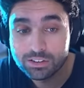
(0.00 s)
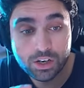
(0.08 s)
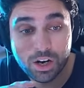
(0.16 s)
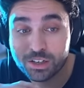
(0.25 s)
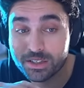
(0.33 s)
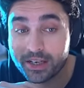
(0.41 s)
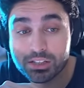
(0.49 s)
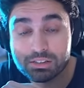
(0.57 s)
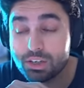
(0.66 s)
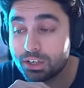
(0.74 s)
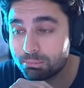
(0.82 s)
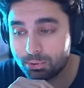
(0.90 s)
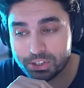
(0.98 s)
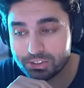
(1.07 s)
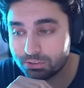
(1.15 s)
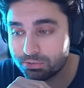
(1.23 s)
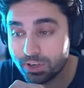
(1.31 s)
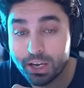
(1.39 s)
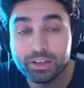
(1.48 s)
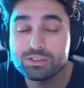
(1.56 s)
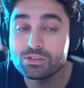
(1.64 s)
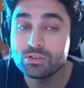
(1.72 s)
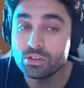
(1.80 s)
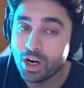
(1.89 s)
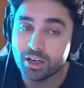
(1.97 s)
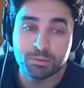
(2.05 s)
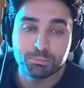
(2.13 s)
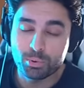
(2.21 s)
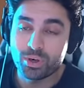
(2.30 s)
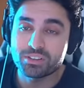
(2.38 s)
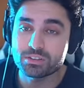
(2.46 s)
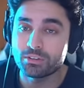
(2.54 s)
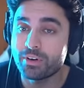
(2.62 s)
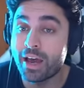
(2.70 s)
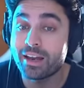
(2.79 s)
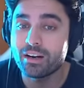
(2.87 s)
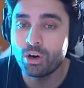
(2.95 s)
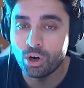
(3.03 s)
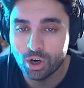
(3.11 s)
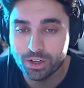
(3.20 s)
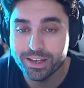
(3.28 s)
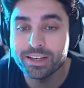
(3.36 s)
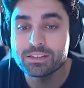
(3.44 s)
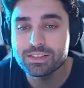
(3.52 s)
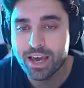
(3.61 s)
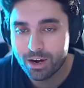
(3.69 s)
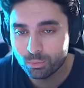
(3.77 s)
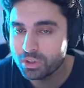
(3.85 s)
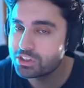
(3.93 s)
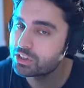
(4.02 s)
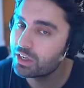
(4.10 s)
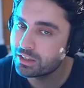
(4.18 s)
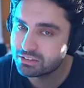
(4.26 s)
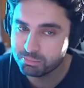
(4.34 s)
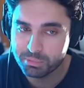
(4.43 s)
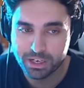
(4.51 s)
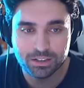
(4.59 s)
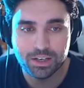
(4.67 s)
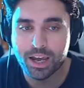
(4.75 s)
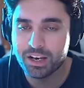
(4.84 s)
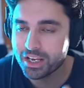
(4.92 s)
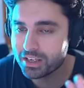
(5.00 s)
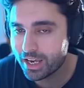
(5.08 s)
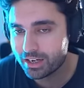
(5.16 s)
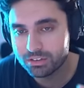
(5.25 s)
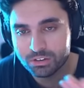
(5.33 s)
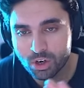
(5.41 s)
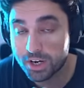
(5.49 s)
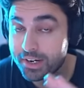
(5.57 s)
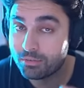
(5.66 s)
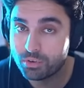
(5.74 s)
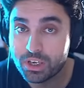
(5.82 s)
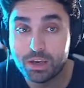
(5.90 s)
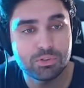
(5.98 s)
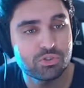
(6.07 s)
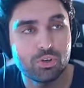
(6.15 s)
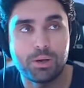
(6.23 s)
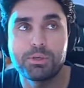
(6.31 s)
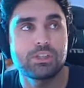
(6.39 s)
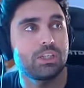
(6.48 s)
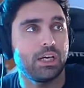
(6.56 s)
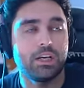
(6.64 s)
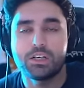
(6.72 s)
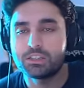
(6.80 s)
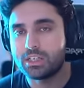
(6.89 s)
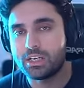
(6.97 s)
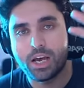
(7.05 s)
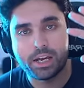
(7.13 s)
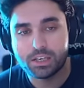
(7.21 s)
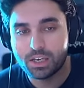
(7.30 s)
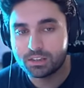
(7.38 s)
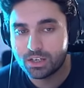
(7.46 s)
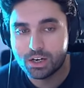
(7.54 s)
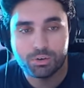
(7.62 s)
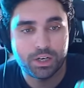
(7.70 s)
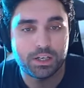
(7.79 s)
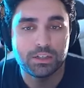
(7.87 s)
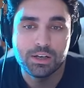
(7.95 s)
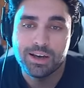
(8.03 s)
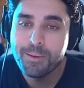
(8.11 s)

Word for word: dog like it's not impressive it is not impressive at all it's average it's mid and i get it not every game is gonna be 10 out of 10 i get that right